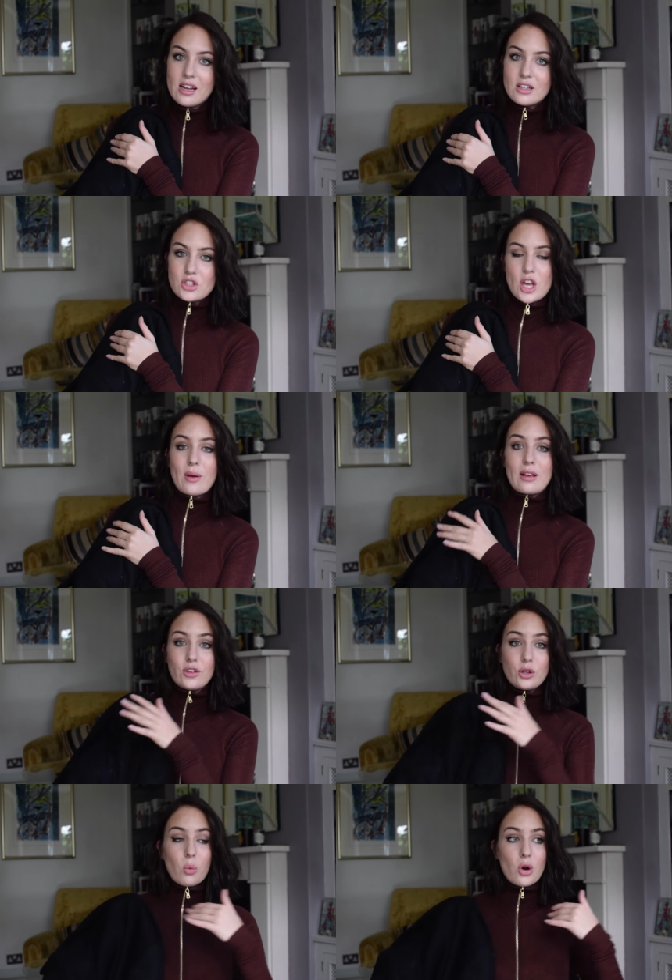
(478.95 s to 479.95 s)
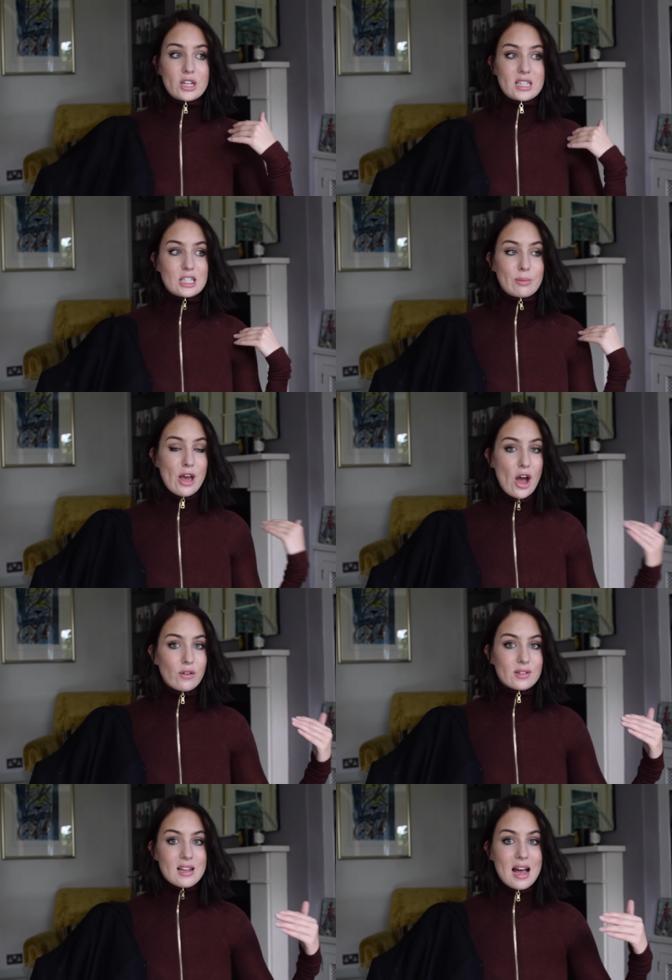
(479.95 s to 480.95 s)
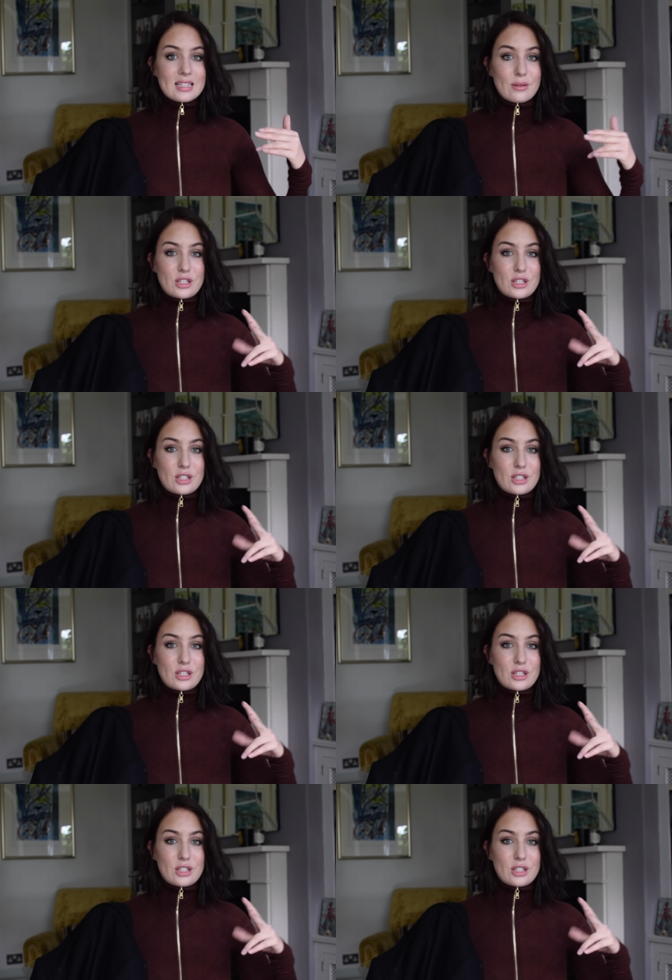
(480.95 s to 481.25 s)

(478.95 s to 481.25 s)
So if you wanted it to be oversized, I would